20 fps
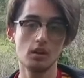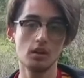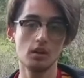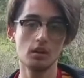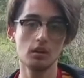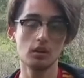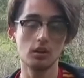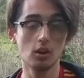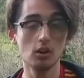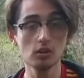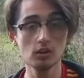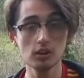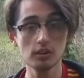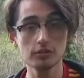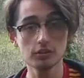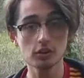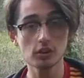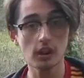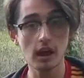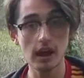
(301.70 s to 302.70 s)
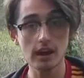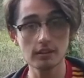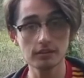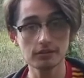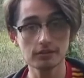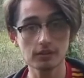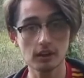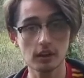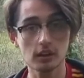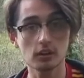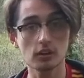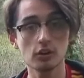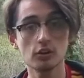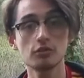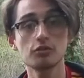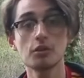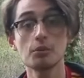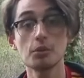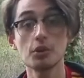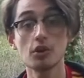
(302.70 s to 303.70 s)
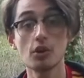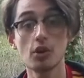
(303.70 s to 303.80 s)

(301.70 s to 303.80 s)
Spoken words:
Go live your life and learn from your own